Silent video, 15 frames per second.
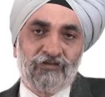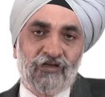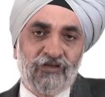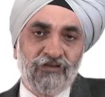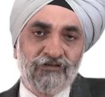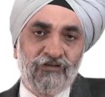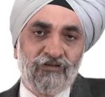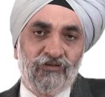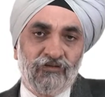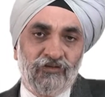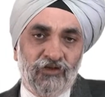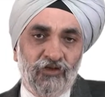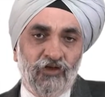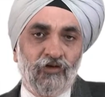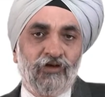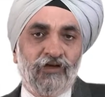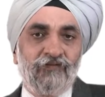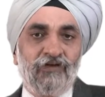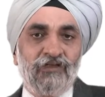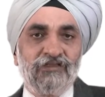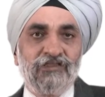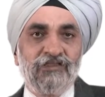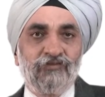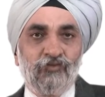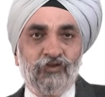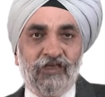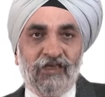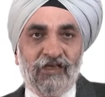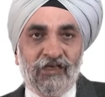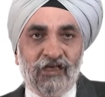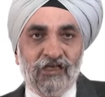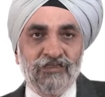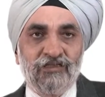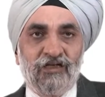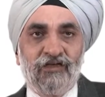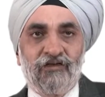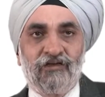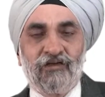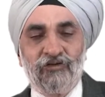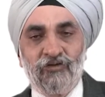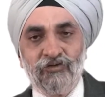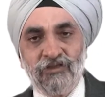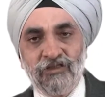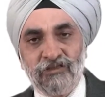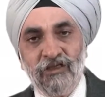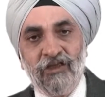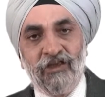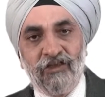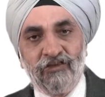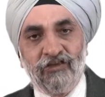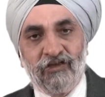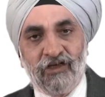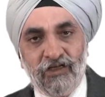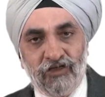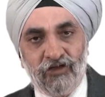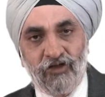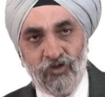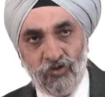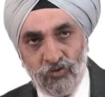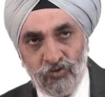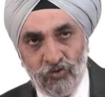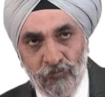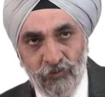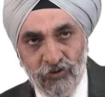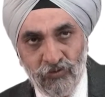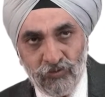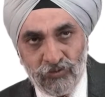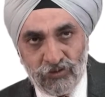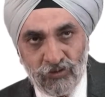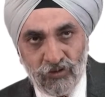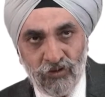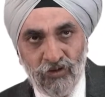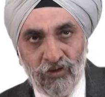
drugs. The newer FDCs with enhanced high drug doses in the right ratio should be used.